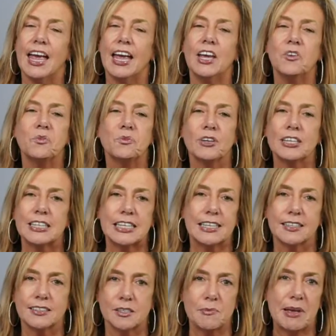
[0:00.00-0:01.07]
It really
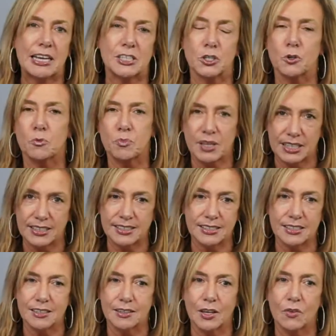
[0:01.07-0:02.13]
is a magical place
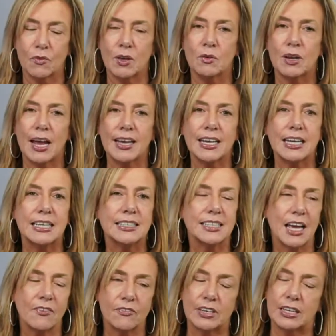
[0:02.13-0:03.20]
to live, and I can
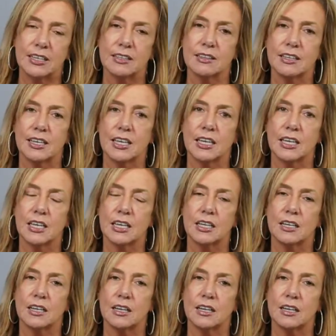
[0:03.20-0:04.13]
definitely,